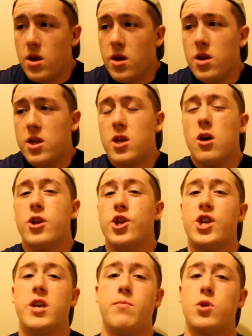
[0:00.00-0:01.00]
Certain
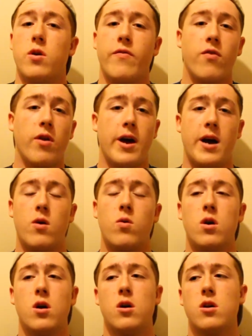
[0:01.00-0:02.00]
gyms offer it
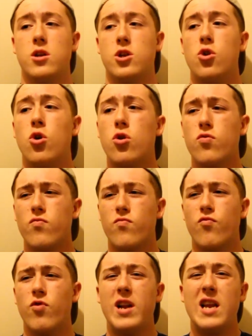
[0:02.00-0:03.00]
out. It's not
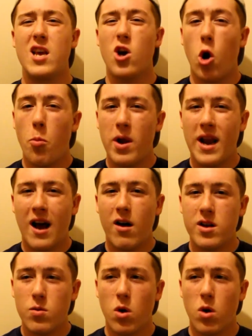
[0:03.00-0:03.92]
really common now.